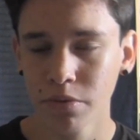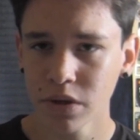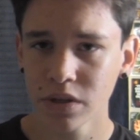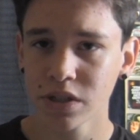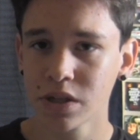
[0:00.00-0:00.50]
There
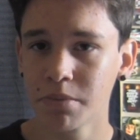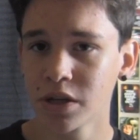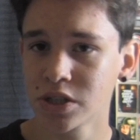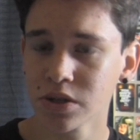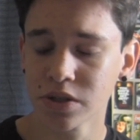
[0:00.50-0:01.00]
really isn't
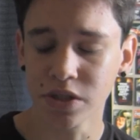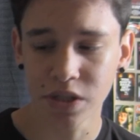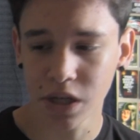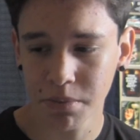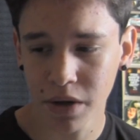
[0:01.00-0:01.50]
much else to
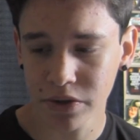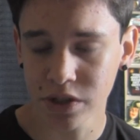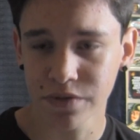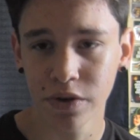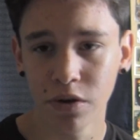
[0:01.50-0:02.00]
say about
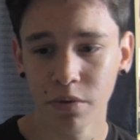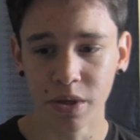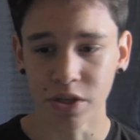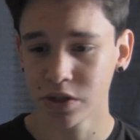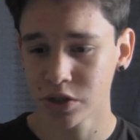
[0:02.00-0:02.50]
this film.
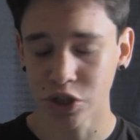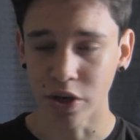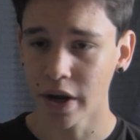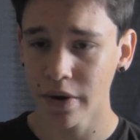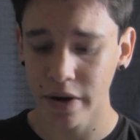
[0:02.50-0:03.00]
It's
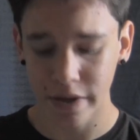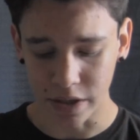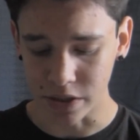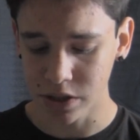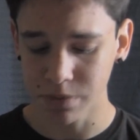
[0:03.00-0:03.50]
generic,
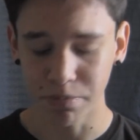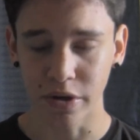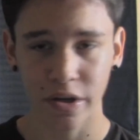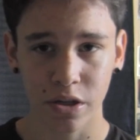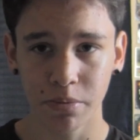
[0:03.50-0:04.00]
it's
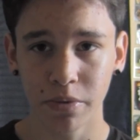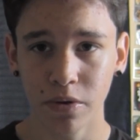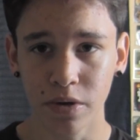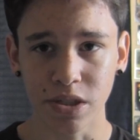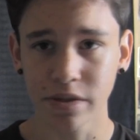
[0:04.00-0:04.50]

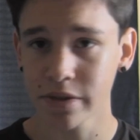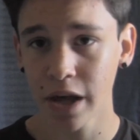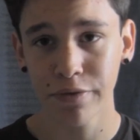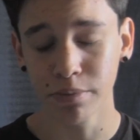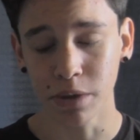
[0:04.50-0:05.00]
predictable, it's
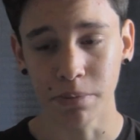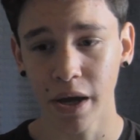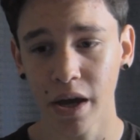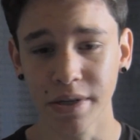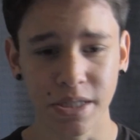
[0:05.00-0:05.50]
laughably
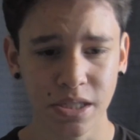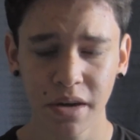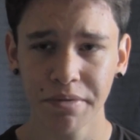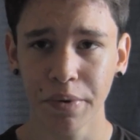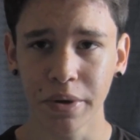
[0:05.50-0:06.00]
bad, it's
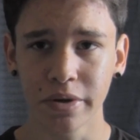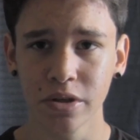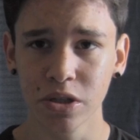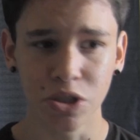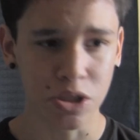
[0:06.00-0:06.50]
not very
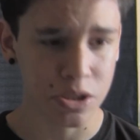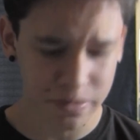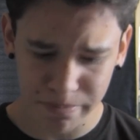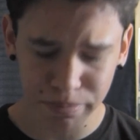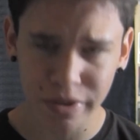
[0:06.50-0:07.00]
good. Just
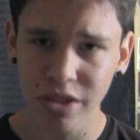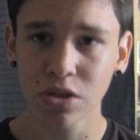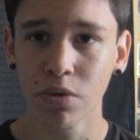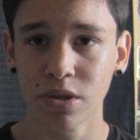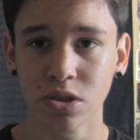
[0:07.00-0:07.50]
please
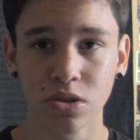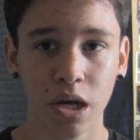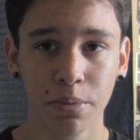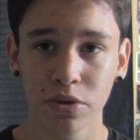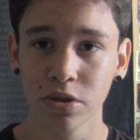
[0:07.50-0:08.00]
don't waste your
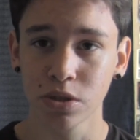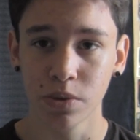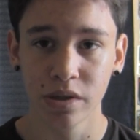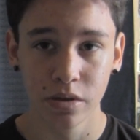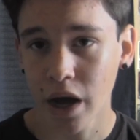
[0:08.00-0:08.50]
time with this
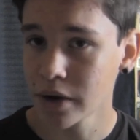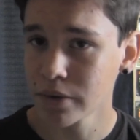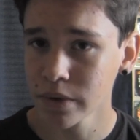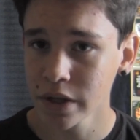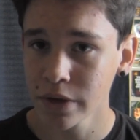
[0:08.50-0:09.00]
one. I
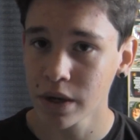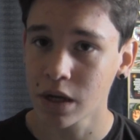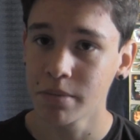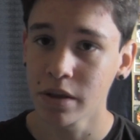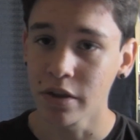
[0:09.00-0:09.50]
don't really
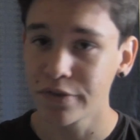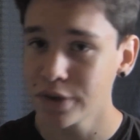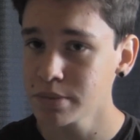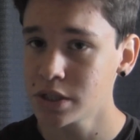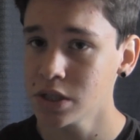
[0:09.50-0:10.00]
recommend this
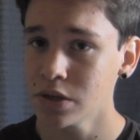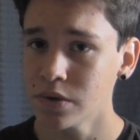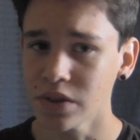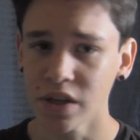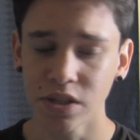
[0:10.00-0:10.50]
film to you
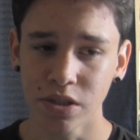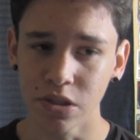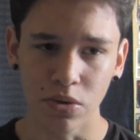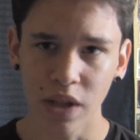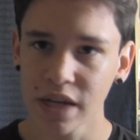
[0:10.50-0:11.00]
unless
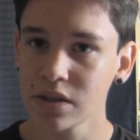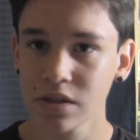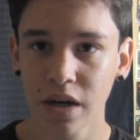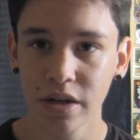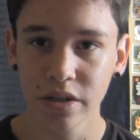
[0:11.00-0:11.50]
you like this
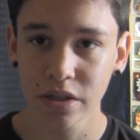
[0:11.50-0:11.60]
kind of